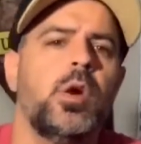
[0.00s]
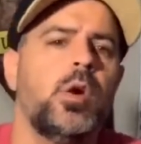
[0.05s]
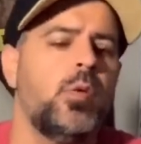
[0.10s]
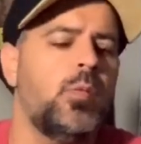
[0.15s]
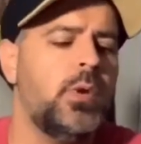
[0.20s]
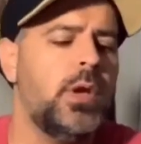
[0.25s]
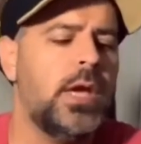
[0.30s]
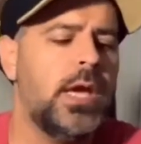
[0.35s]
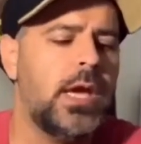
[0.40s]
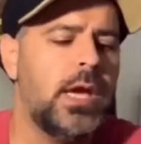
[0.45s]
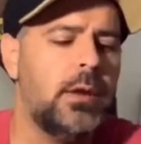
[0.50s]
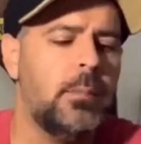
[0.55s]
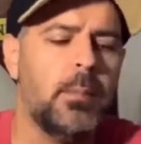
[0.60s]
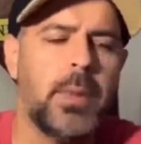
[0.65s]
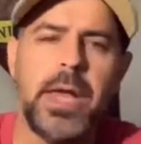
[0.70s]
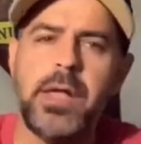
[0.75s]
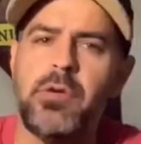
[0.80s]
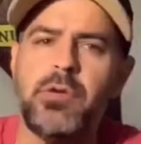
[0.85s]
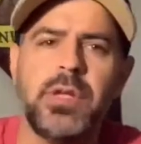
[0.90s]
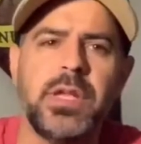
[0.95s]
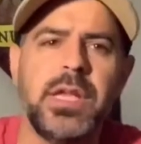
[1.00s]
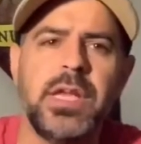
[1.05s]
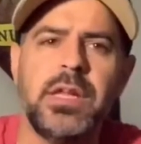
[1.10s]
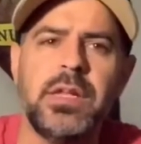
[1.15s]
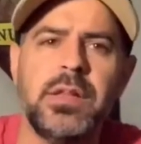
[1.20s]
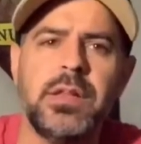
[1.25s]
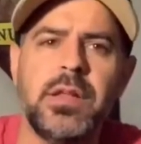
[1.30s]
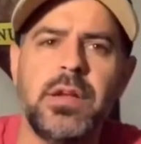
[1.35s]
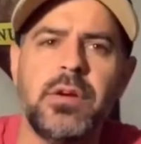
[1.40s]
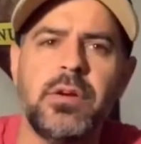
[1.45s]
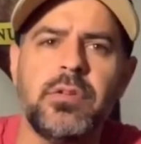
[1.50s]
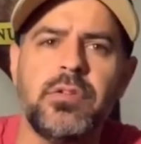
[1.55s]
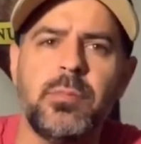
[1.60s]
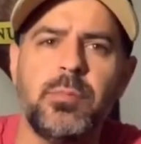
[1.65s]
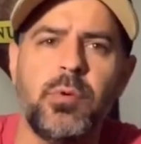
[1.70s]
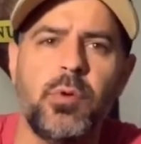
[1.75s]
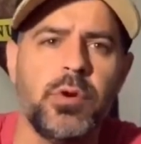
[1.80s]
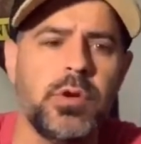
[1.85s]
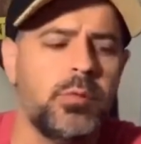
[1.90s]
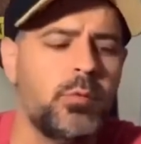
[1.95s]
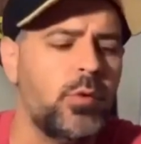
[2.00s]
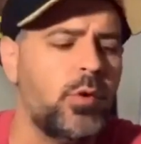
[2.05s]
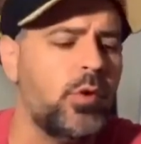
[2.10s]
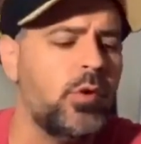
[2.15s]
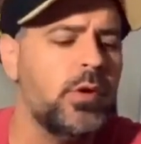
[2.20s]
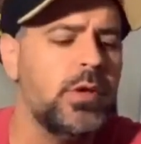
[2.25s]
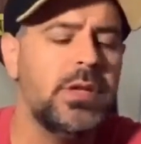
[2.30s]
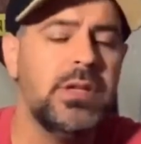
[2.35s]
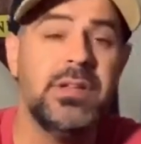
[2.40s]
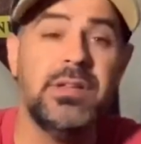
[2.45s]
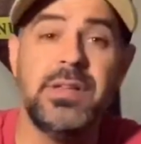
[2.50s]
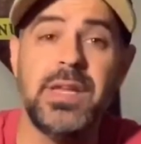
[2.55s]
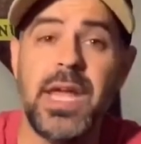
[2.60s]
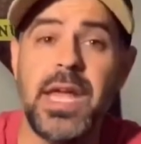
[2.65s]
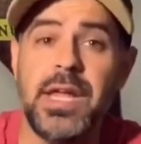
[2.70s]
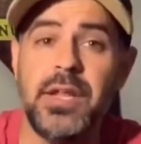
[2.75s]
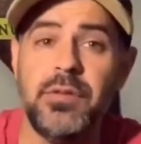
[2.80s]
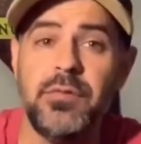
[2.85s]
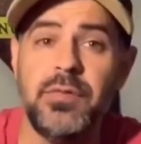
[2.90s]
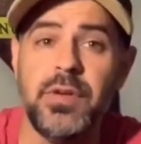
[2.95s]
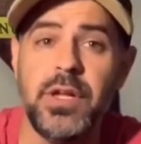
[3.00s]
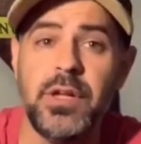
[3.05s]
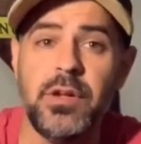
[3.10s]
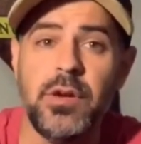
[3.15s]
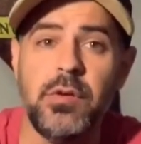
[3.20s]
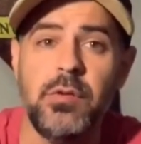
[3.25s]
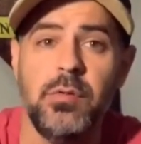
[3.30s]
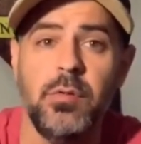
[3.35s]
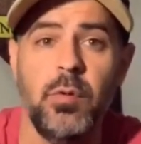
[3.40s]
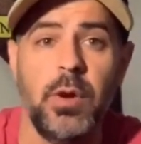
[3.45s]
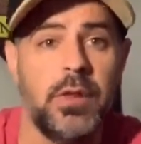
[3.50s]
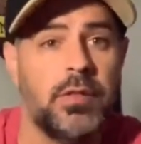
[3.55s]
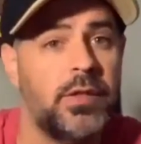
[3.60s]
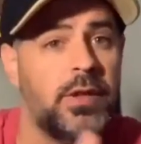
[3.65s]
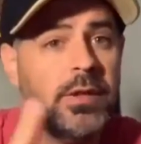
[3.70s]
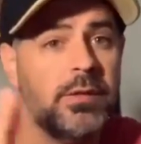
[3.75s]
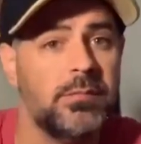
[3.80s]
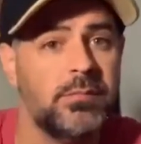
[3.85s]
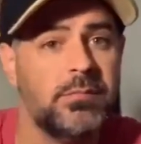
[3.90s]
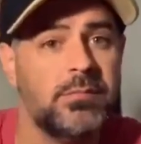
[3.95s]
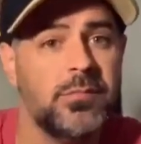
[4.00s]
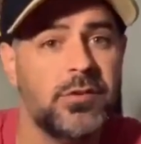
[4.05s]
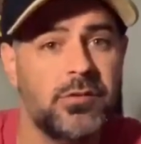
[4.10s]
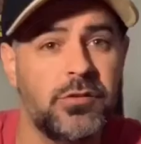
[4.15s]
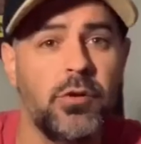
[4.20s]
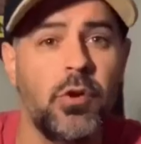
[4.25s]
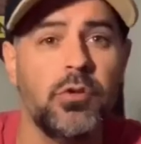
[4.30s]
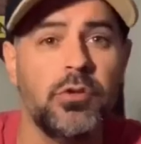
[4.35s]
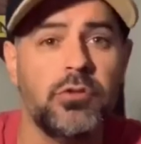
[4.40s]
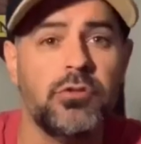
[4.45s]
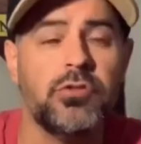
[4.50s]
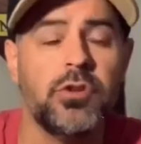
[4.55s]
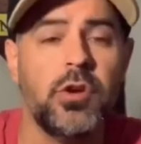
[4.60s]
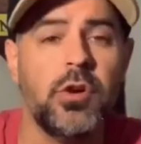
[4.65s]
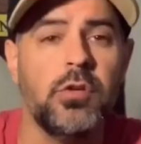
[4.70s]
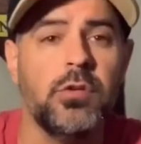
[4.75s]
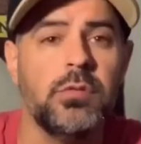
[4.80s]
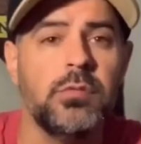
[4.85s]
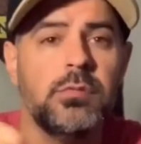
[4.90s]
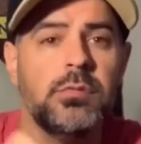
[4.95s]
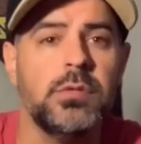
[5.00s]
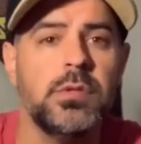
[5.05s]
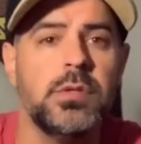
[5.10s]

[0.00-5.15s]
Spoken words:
We had Michael Keaton in there, supporting role, Danny DeVito, who I think stole the show.